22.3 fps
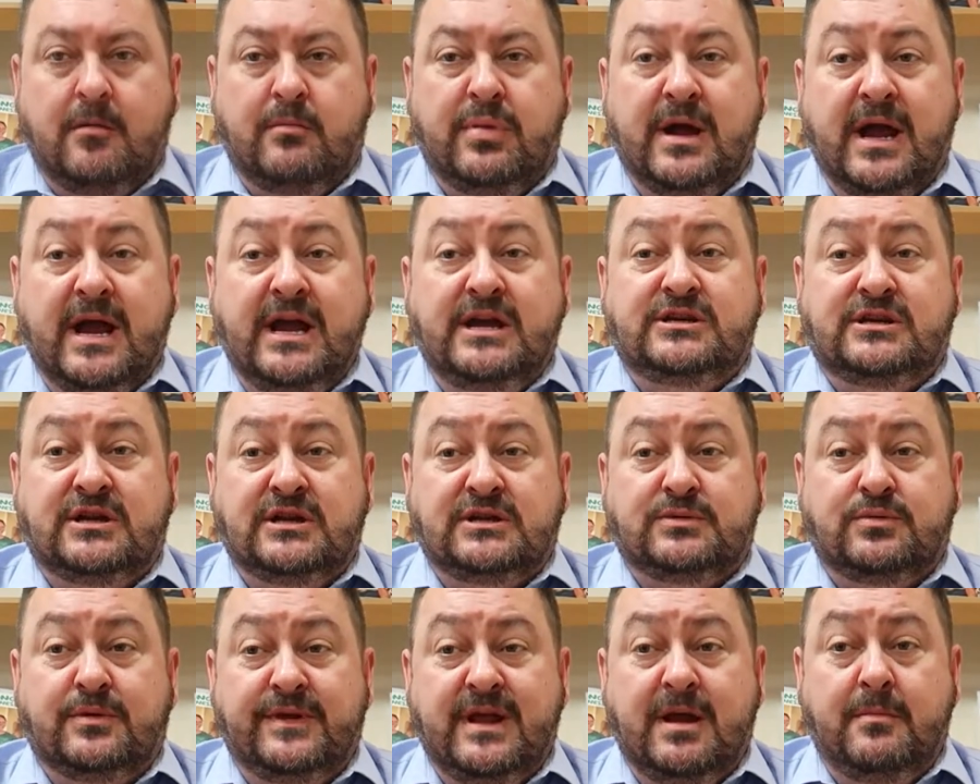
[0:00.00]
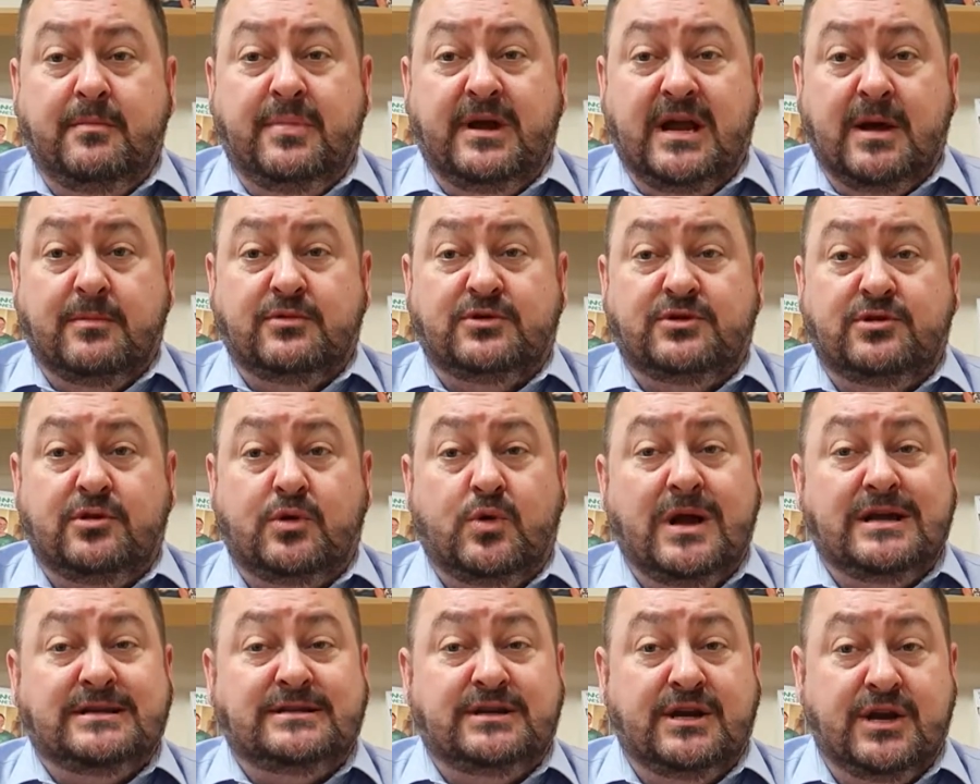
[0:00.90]
Patients will then be able to
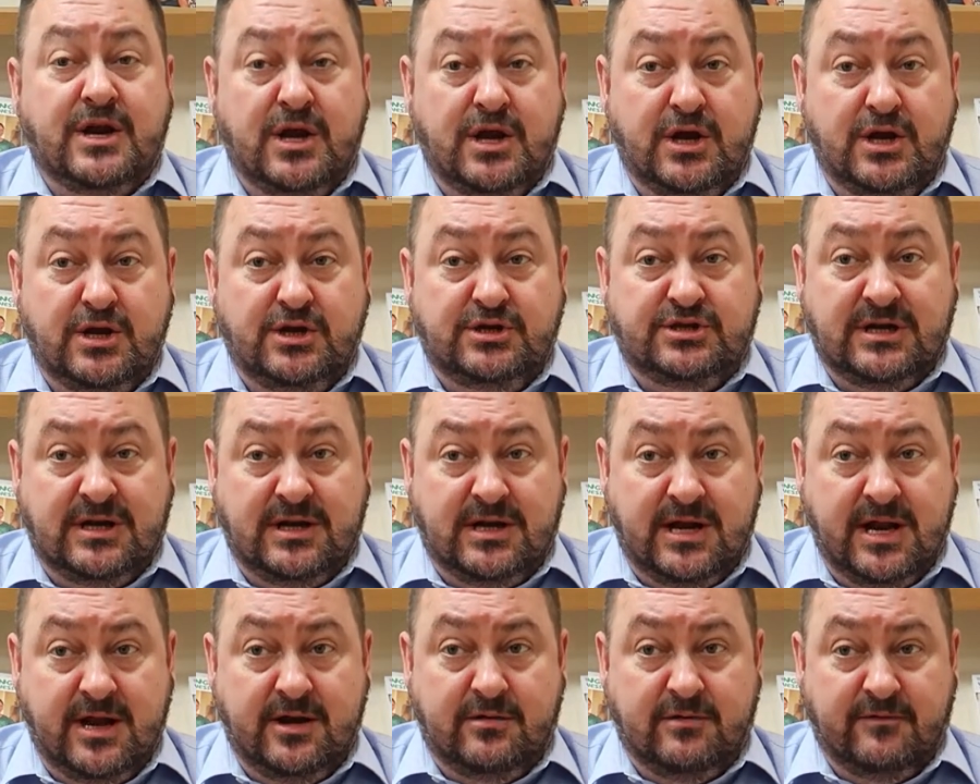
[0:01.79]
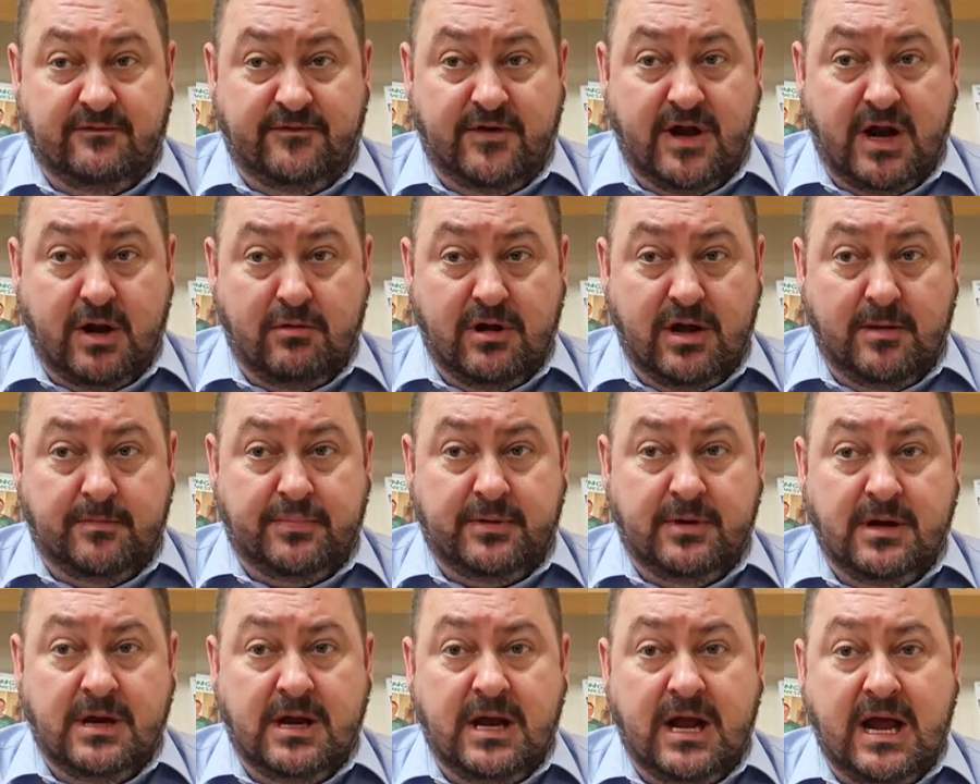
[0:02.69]
request an urgent clinical follow-up
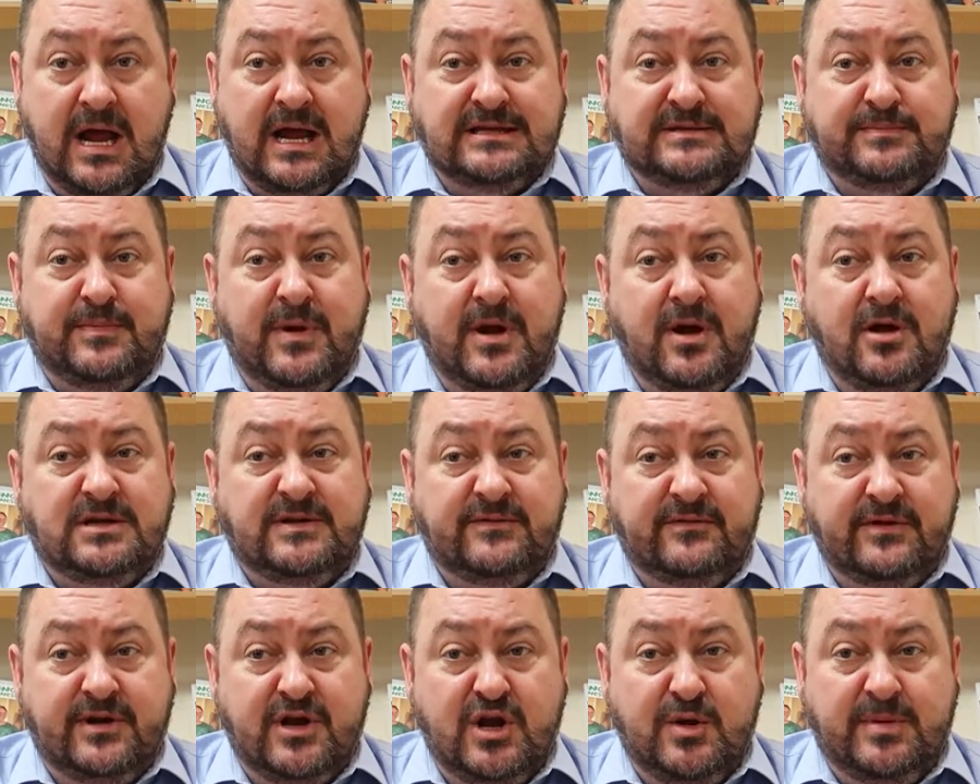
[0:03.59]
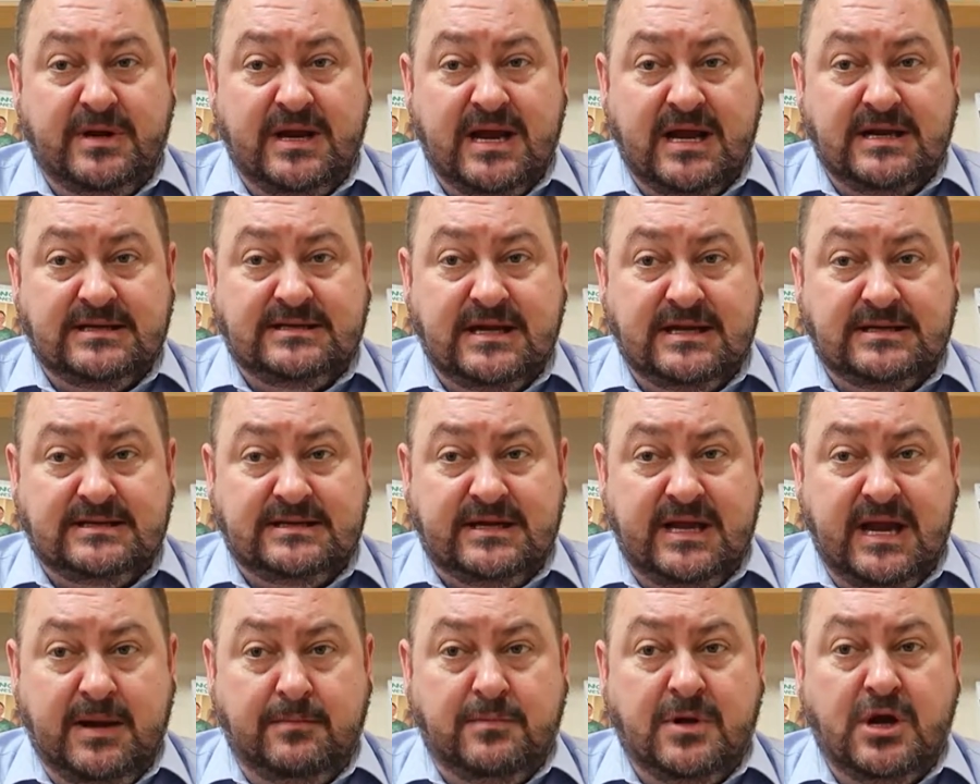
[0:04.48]
as part of an open access
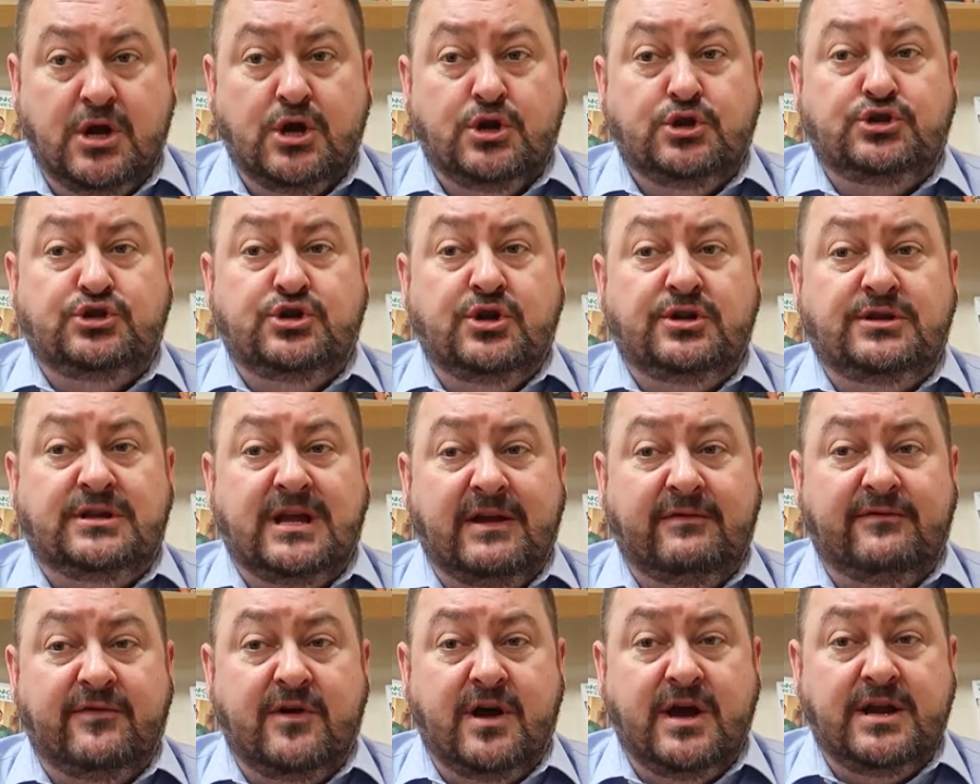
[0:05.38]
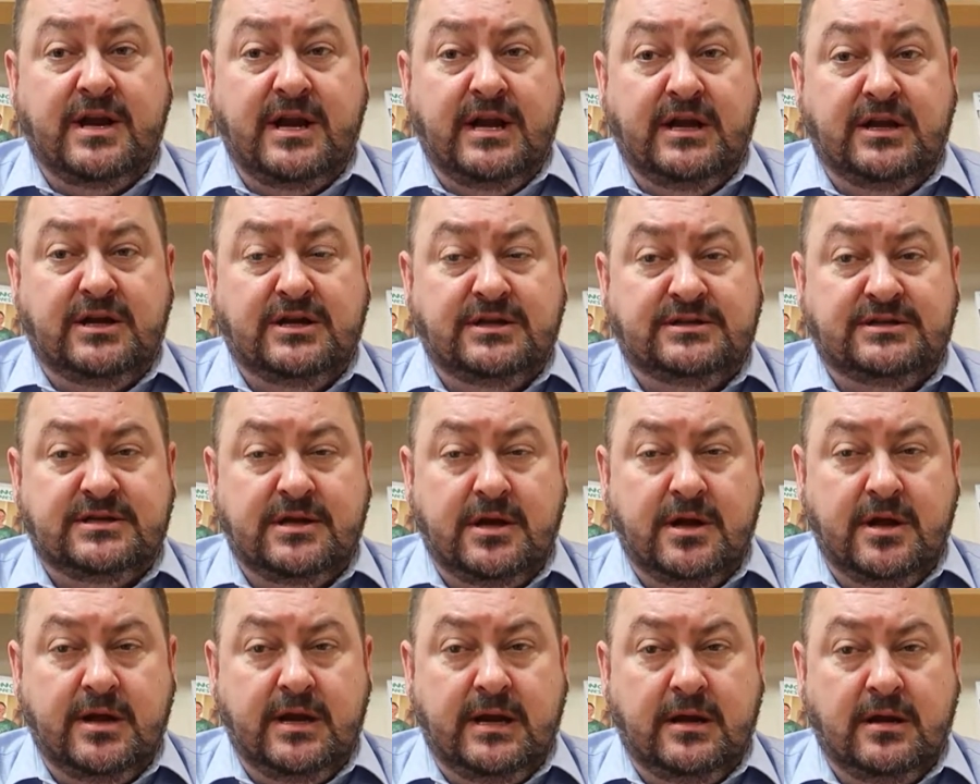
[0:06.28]
scheme should they find any
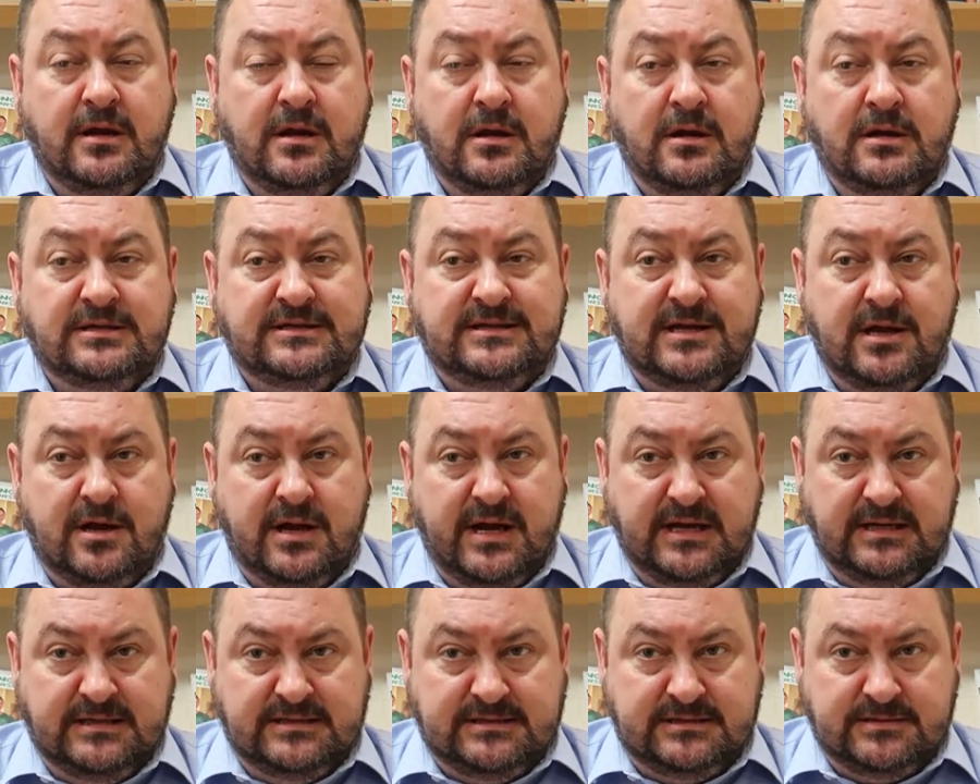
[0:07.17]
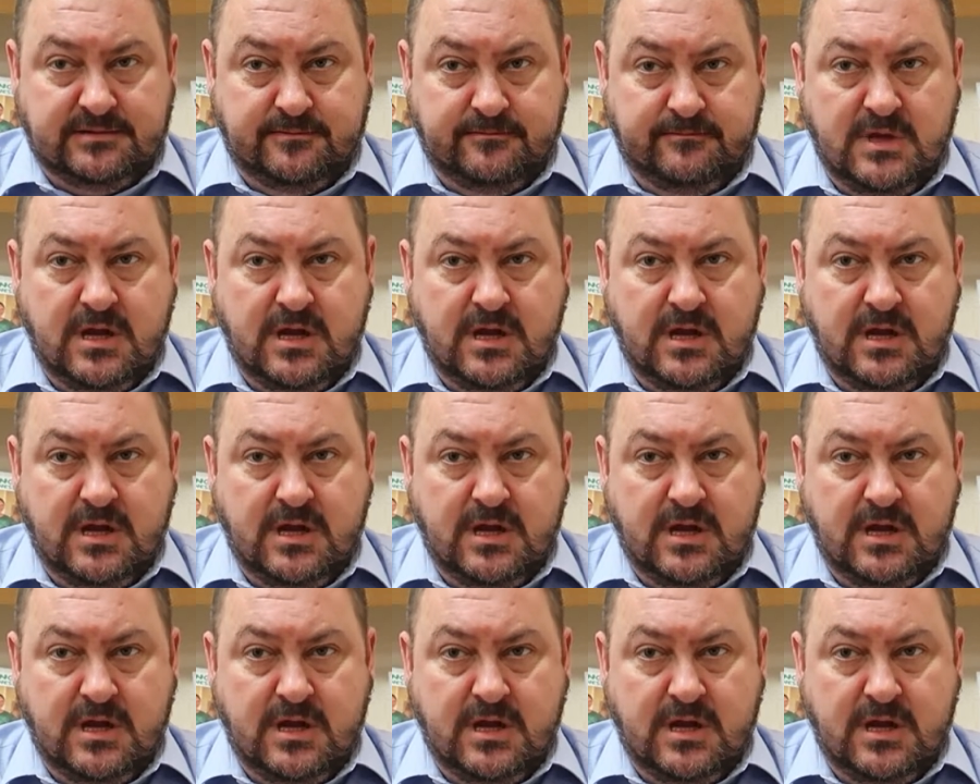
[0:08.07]
concerning signs.